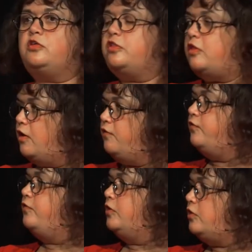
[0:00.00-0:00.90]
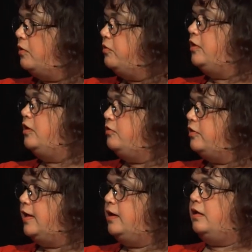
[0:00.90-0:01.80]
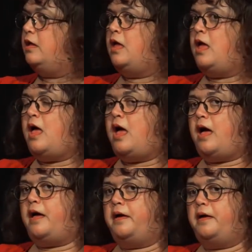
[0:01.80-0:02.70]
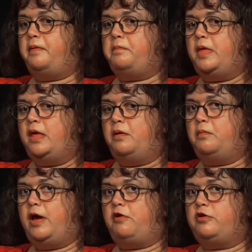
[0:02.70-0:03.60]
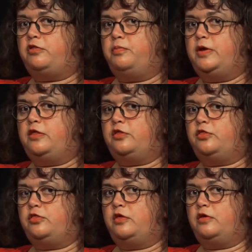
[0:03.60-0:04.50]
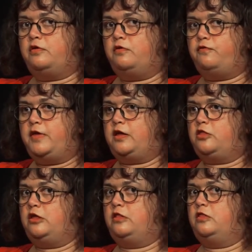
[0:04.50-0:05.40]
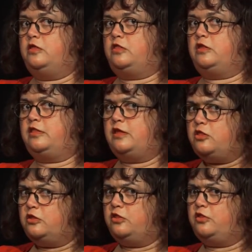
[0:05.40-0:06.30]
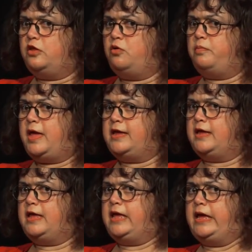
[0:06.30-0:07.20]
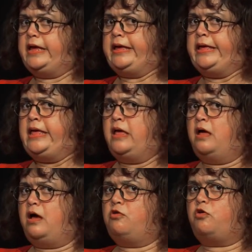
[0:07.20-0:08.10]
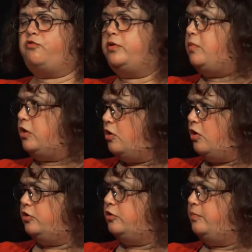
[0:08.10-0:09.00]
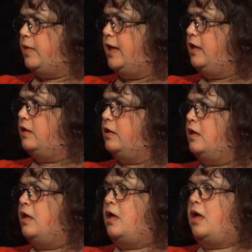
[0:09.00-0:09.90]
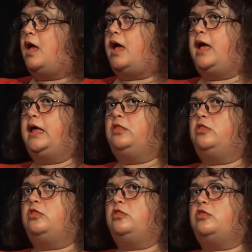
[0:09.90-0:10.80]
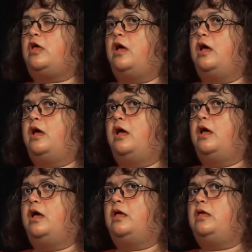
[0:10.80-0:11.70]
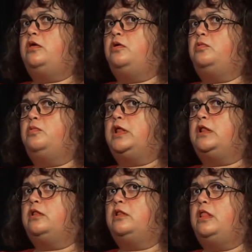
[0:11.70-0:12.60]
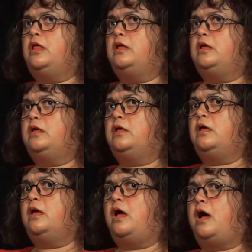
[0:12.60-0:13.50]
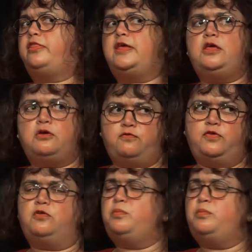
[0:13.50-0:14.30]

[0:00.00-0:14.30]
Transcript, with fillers: the stuff that I was using. Um, whereas with fiction, the decisions that you're making are often much harder to make. And you will, I think you can feel